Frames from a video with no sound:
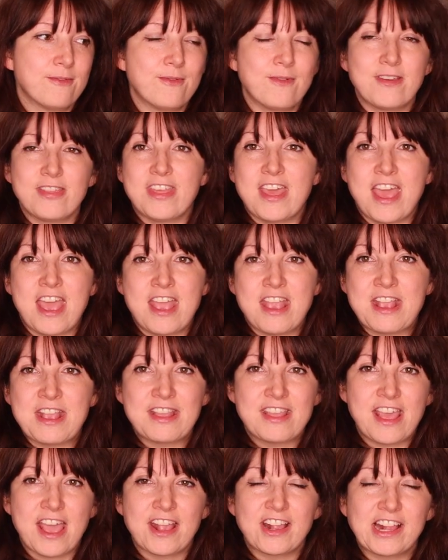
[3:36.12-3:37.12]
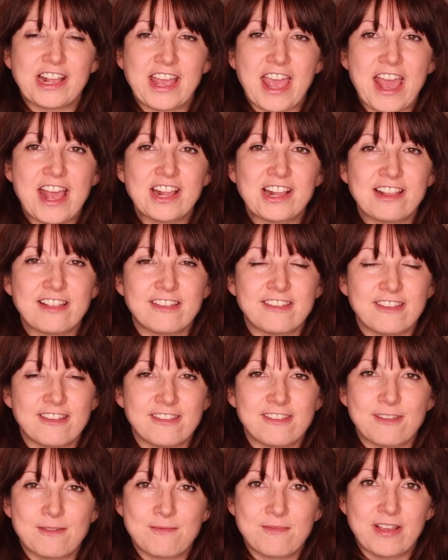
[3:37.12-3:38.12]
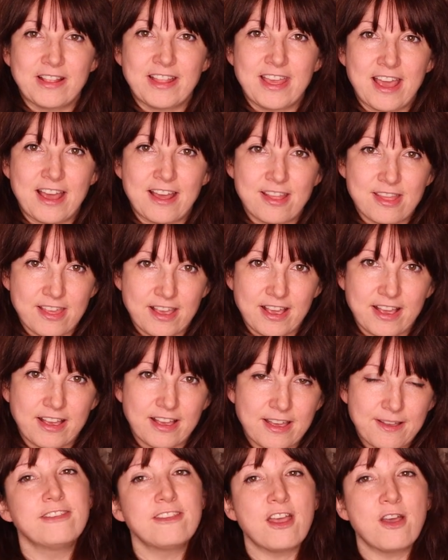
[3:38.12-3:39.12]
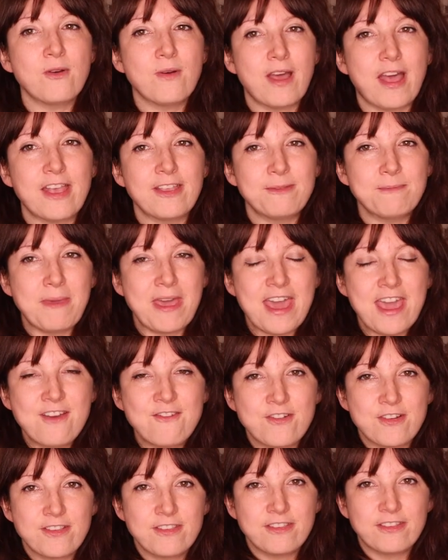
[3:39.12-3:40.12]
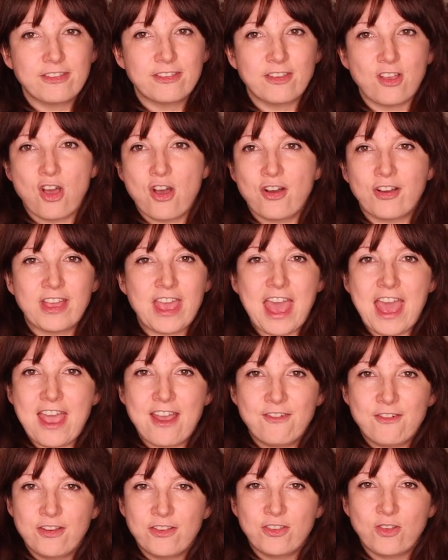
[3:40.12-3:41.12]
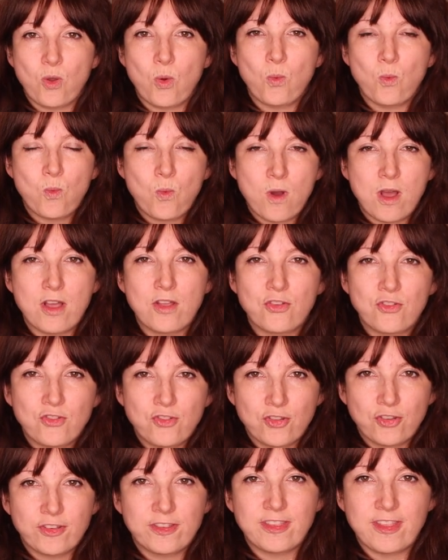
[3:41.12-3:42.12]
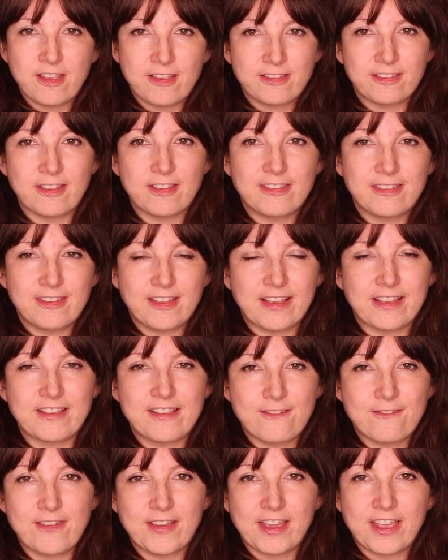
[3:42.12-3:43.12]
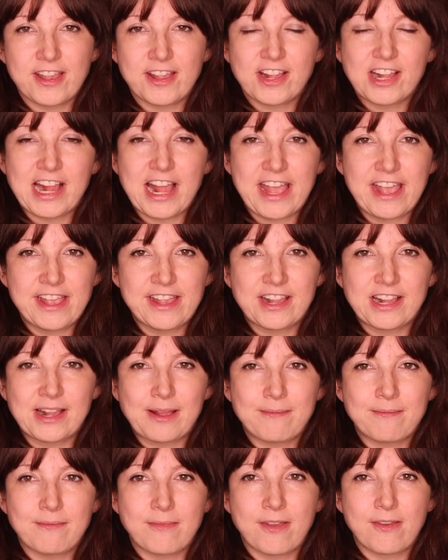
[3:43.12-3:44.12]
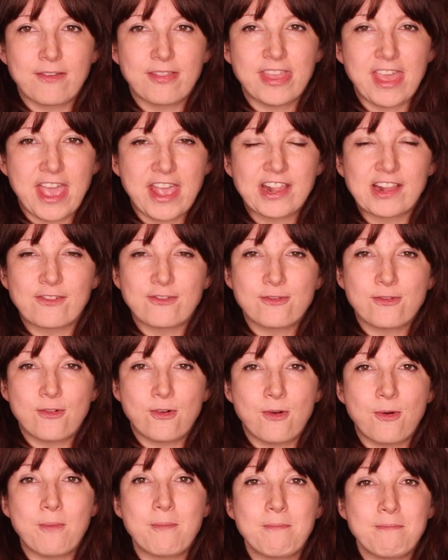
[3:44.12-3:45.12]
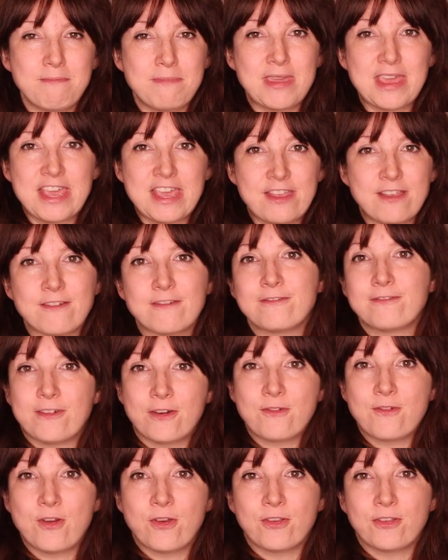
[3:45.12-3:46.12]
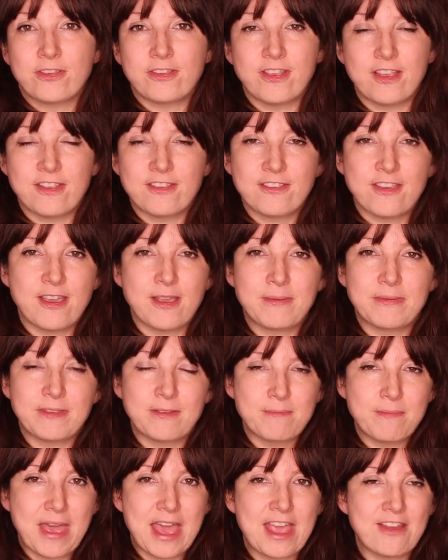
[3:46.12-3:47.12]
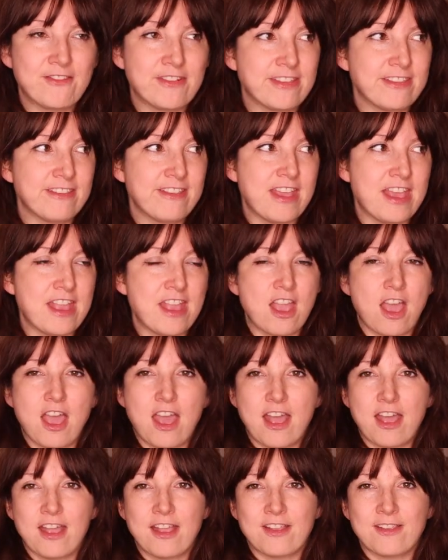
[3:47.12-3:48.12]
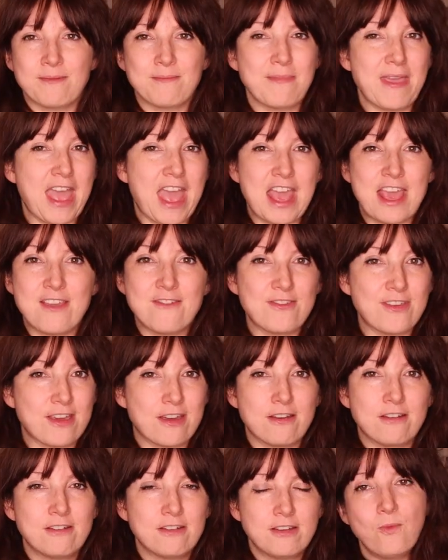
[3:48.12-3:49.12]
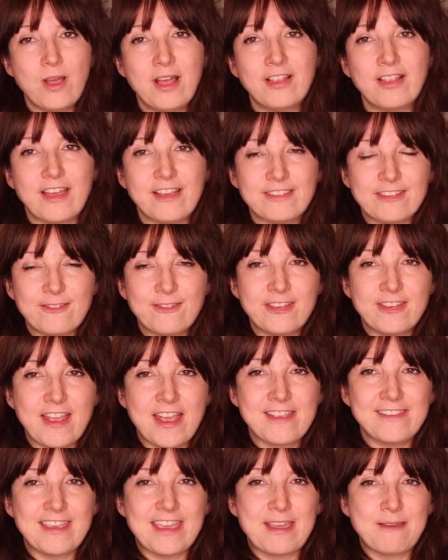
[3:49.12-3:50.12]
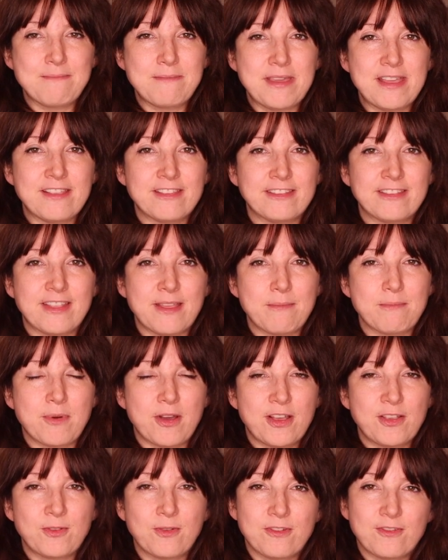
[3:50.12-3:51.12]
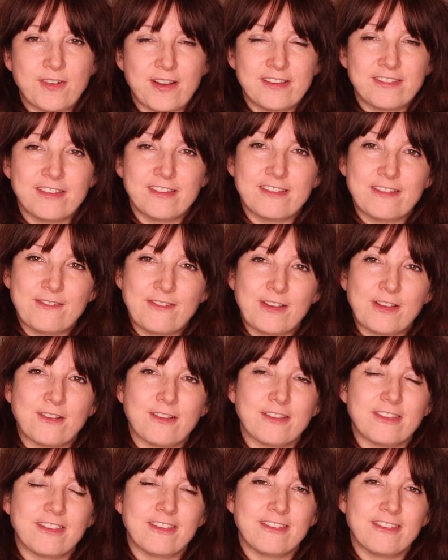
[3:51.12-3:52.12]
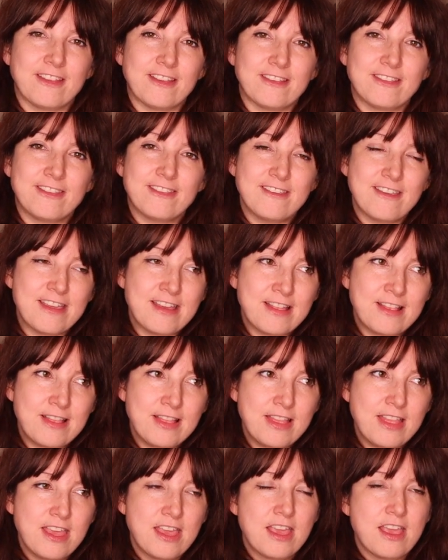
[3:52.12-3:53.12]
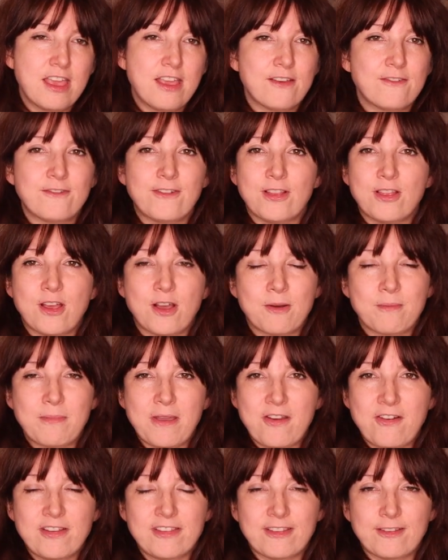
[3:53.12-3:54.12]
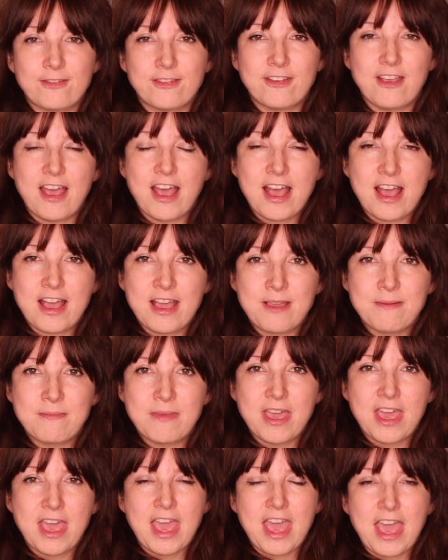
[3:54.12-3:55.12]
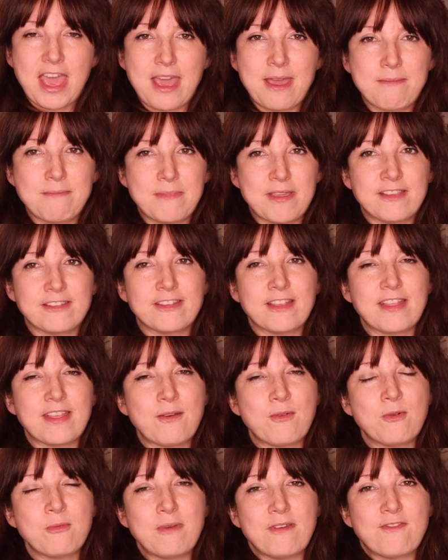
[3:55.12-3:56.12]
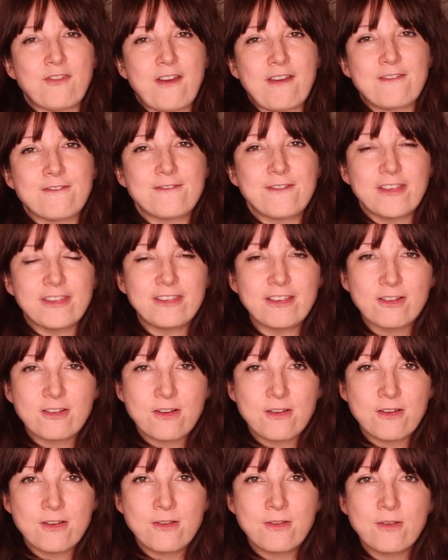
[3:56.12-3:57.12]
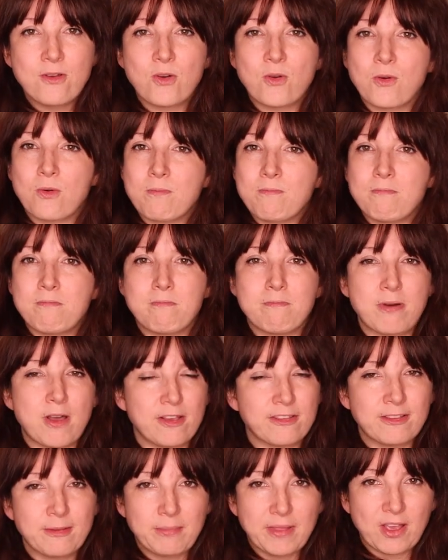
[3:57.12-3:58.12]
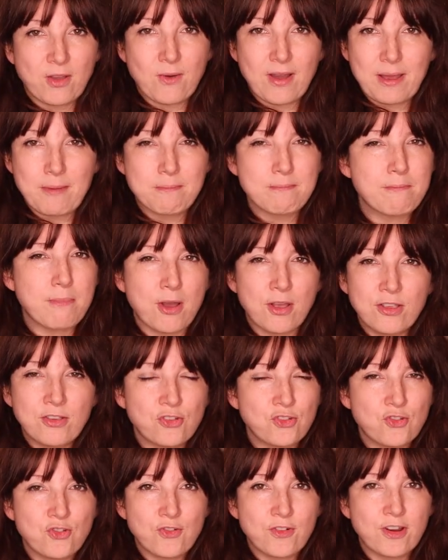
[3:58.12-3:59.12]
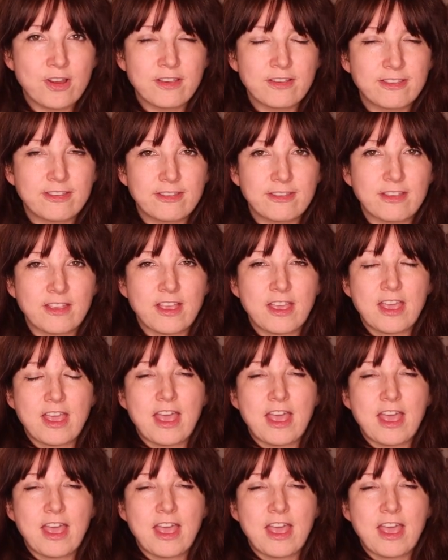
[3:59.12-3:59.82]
within the education system, really, I think. So as parents or carers, what does this significant change at the age of four mean for us in terms of parenting and behaviour? Well, as I've said, it means that boys will find it difficult to sit still for long periods of time. It means that they will be very physical, possibly quite boisterous,